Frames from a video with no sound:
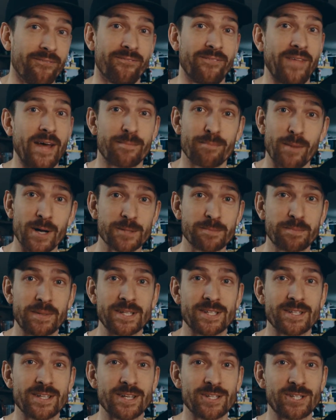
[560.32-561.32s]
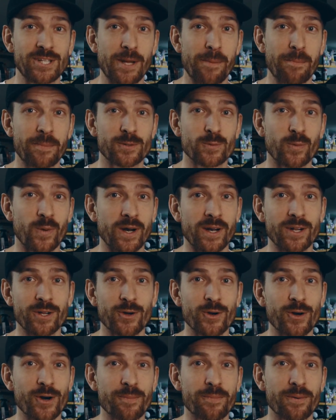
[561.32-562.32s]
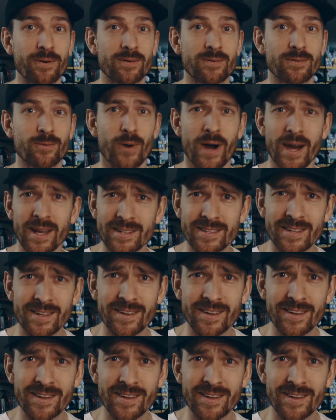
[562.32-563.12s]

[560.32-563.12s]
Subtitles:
That must be the cheapest one in Europe, right?